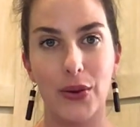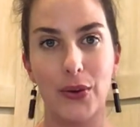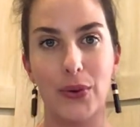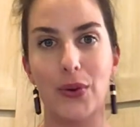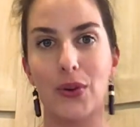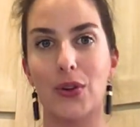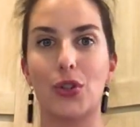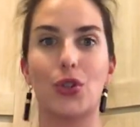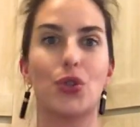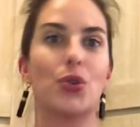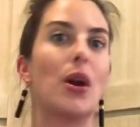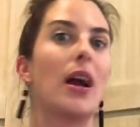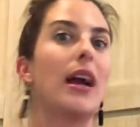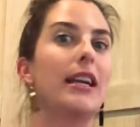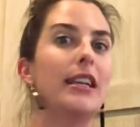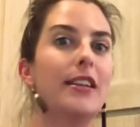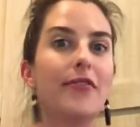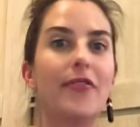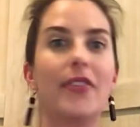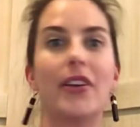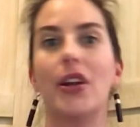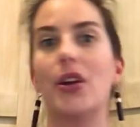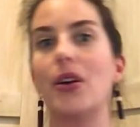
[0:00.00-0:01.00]
You're trying to
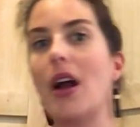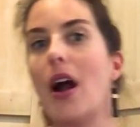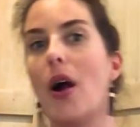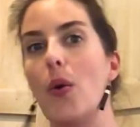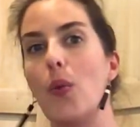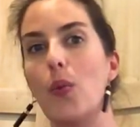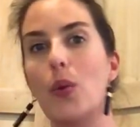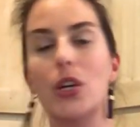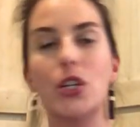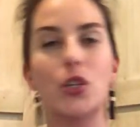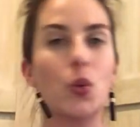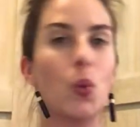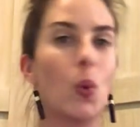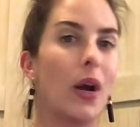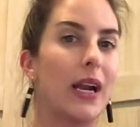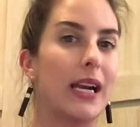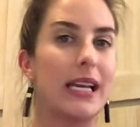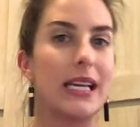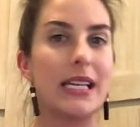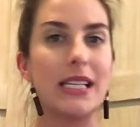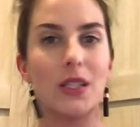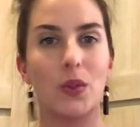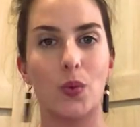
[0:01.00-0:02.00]
figure out which one
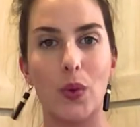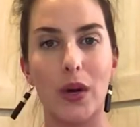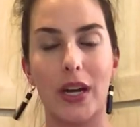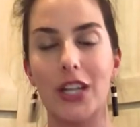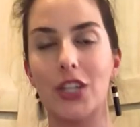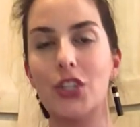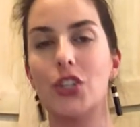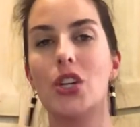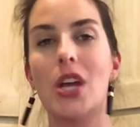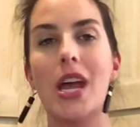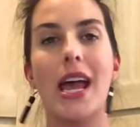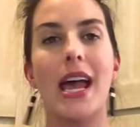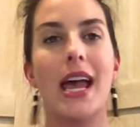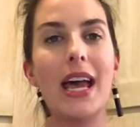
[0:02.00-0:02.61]
is which,